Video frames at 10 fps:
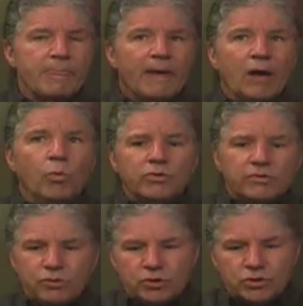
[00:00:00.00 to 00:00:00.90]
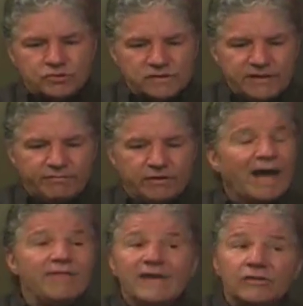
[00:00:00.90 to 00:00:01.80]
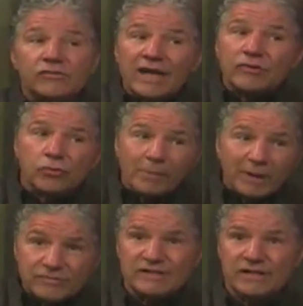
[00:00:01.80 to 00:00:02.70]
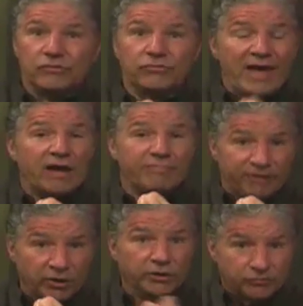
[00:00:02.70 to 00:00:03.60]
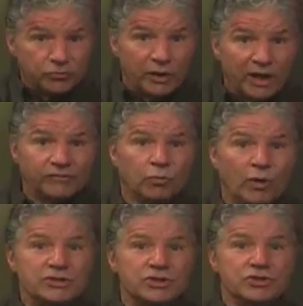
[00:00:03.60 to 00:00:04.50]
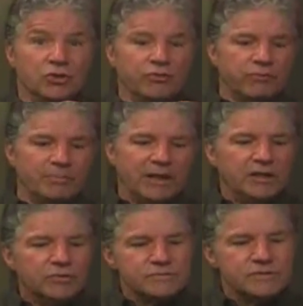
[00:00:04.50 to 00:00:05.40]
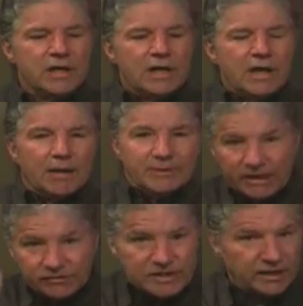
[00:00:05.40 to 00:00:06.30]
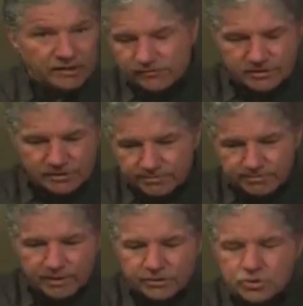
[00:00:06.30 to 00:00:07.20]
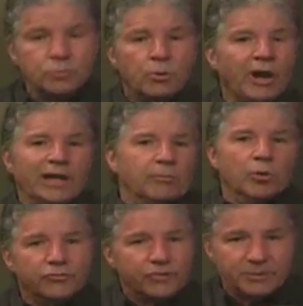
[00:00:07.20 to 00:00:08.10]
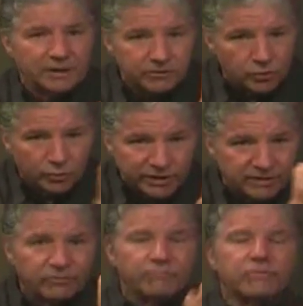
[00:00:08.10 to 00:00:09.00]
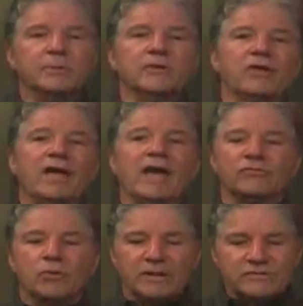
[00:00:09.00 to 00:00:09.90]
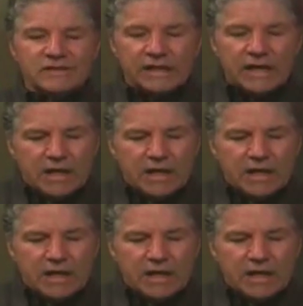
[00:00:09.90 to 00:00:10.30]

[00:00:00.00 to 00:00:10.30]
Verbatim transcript: I wonder if you could just leave the, I think it's an ascomycete, a sac fungus. You guys have watched this show for many years, uh, but they say it's a, a tumor animal, something totally different from this ascomycete.